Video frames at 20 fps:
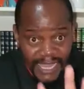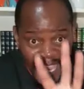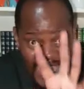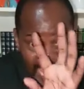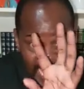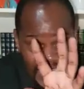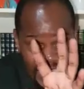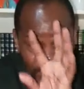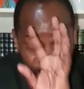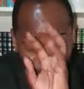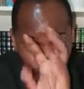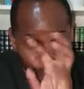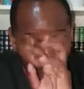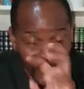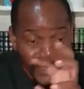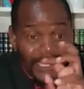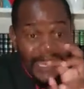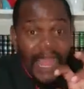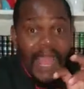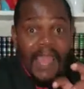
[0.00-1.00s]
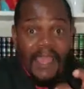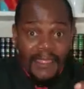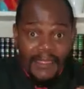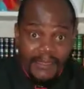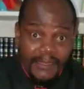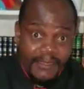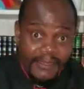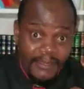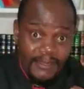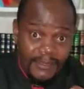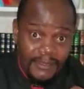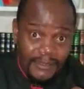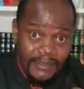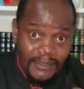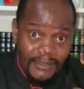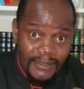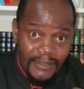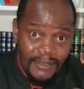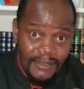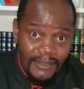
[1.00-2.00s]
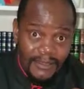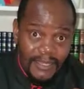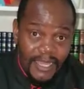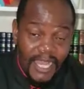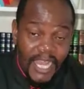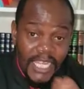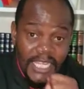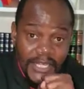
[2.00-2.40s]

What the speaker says: As you and I are